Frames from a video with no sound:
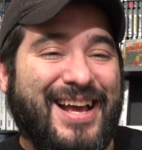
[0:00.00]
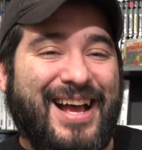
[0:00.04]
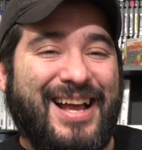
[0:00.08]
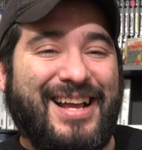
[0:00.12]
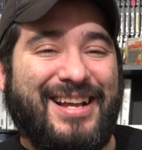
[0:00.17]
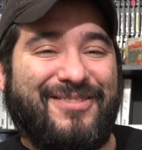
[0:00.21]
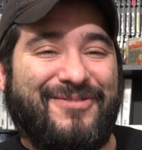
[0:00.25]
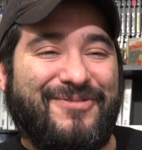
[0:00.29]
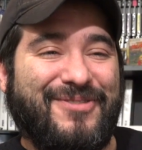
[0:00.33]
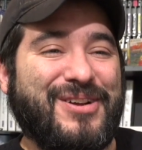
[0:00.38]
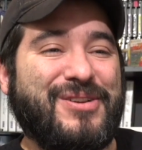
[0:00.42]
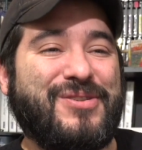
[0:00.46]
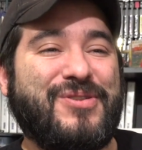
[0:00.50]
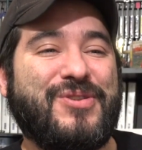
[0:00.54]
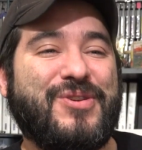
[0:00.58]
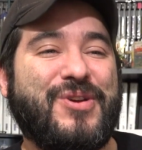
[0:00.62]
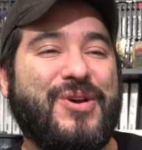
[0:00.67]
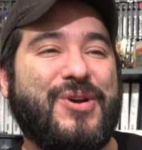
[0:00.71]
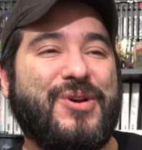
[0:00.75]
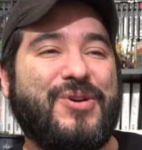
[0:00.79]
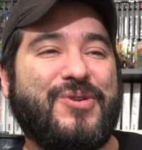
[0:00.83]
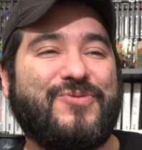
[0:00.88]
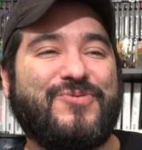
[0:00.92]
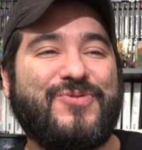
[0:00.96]
I,
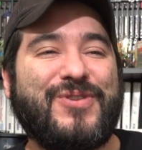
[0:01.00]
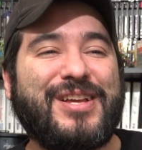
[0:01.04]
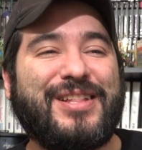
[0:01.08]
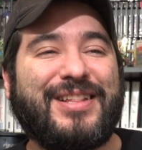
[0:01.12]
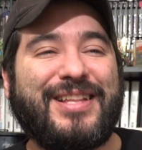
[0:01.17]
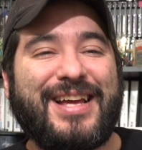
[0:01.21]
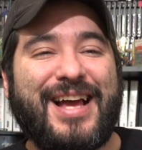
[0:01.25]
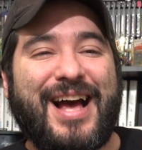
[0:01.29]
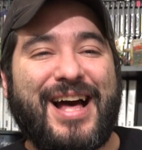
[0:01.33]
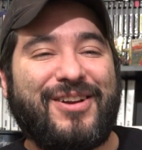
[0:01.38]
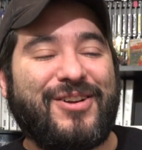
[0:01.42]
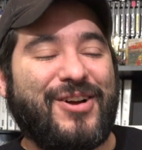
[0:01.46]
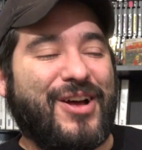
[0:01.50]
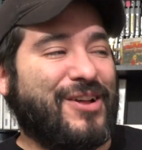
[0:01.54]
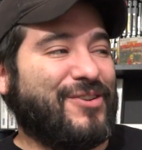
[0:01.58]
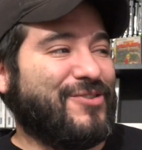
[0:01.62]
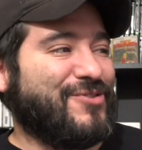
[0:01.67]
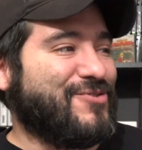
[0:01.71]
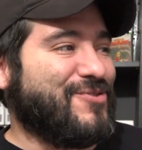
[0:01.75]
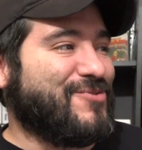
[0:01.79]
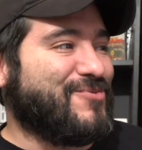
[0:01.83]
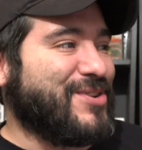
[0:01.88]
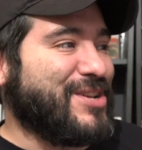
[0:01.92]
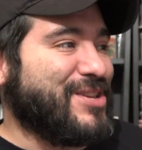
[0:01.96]
really, I don't, I
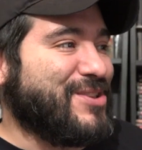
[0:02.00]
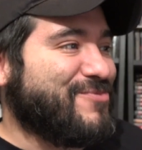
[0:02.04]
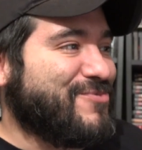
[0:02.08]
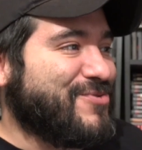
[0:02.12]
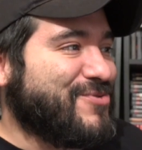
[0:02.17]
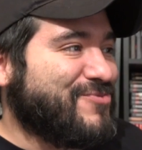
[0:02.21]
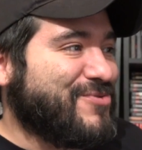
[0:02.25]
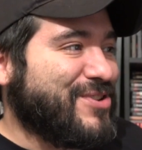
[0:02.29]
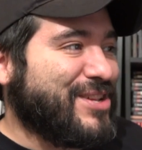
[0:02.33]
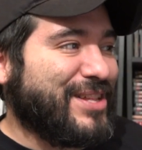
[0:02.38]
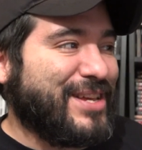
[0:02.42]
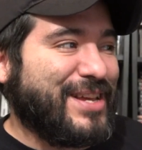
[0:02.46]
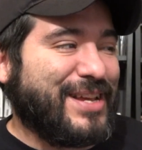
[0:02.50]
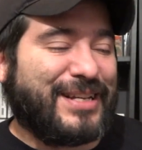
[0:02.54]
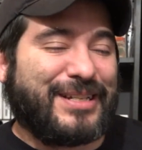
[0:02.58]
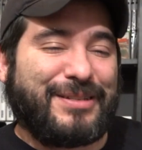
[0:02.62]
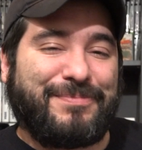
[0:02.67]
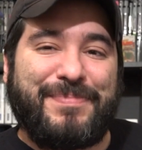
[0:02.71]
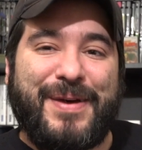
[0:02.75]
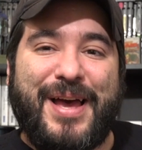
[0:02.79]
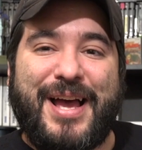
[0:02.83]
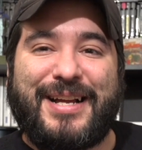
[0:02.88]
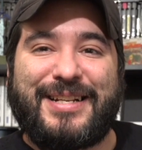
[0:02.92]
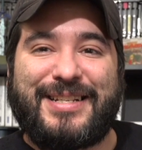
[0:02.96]
don't know what you would really
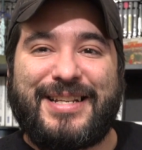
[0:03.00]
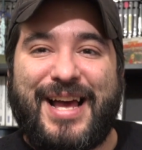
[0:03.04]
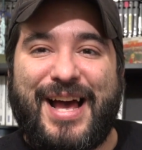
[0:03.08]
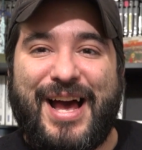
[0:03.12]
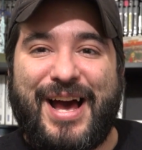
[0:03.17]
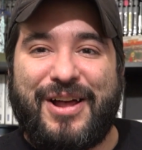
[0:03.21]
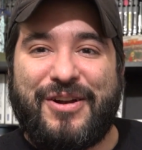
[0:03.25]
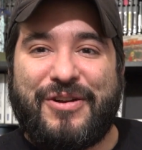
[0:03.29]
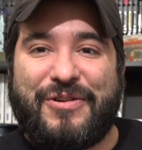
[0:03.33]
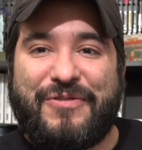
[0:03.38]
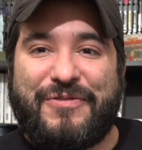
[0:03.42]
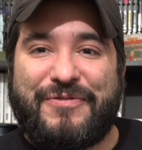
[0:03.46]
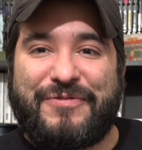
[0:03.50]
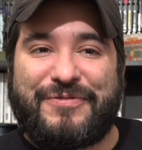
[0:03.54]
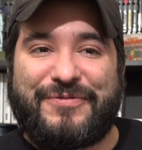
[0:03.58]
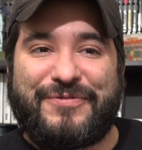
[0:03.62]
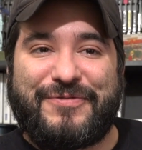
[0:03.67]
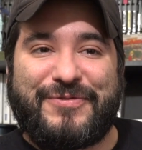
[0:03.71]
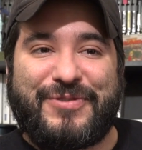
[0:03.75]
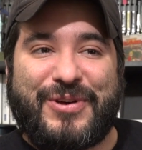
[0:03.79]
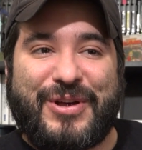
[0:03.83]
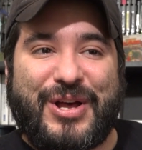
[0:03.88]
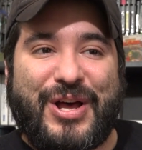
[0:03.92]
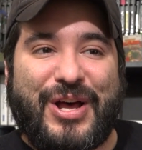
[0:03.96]
expect out of
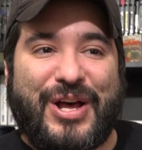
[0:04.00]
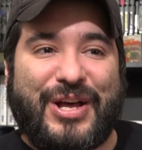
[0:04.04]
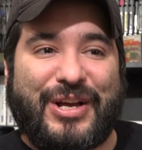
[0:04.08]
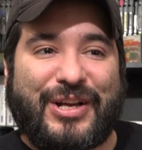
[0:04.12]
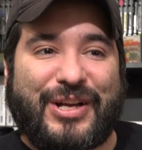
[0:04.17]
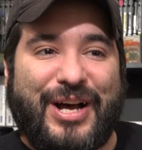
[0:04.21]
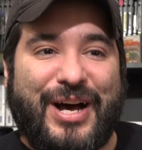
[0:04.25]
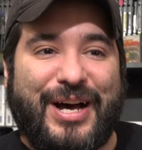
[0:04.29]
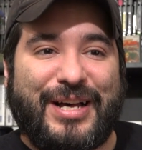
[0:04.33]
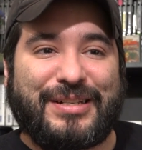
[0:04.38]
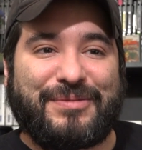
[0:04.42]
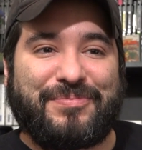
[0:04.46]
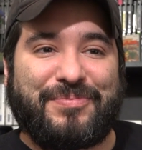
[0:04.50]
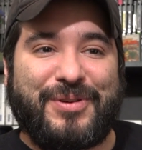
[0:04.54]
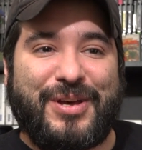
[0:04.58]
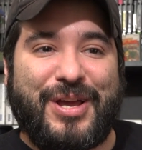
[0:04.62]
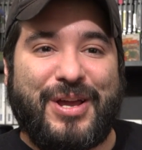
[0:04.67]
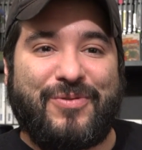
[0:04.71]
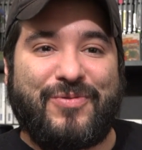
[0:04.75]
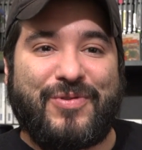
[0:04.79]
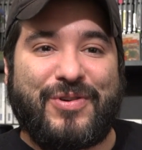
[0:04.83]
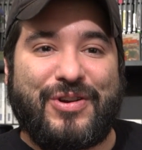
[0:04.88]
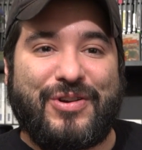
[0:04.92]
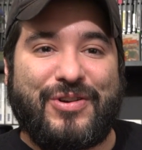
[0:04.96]
uh,
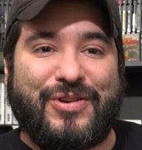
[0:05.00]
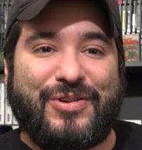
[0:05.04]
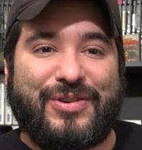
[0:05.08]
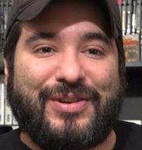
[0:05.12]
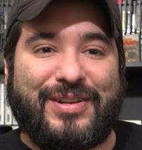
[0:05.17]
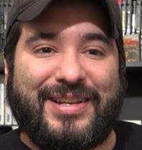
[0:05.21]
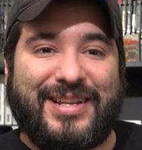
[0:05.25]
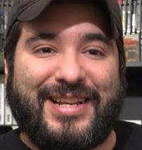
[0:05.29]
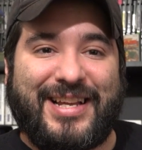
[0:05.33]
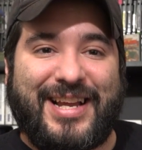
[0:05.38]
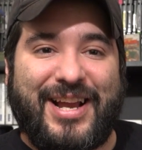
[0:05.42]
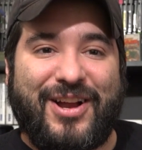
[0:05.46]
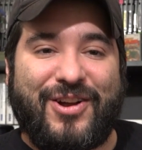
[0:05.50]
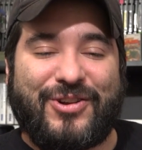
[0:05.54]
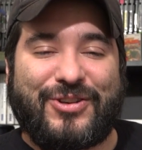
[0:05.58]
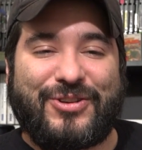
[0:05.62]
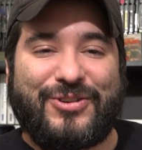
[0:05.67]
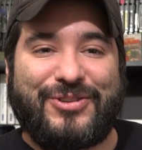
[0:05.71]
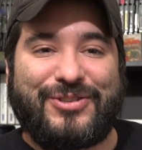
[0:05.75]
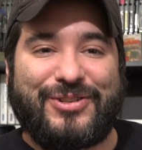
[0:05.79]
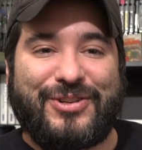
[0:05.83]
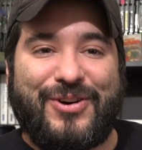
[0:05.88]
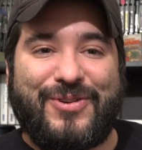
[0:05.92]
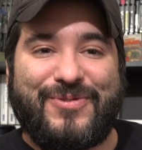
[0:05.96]
cosplay where the
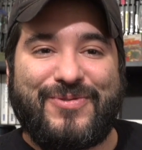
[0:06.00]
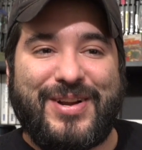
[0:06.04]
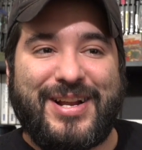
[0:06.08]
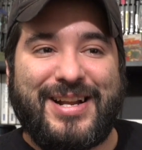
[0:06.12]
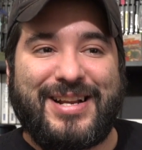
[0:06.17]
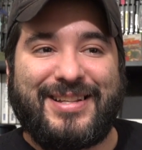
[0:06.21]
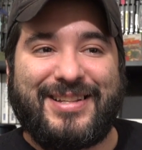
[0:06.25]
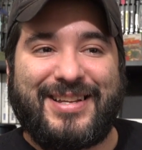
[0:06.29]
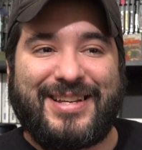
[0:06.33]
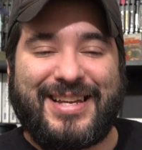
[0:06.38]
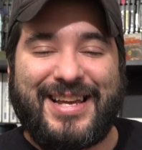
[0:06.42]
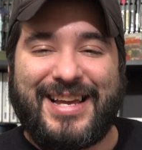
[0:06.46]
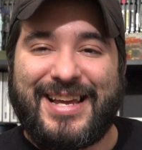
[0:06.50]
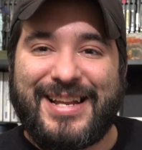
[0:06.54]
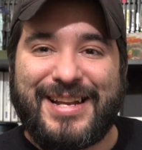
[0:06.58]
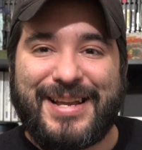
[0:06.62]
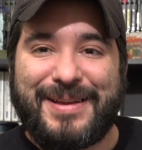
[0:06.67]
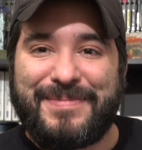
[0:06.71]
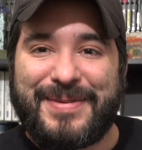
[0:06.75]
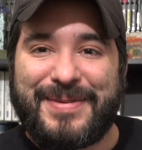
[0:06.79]
character's already like in a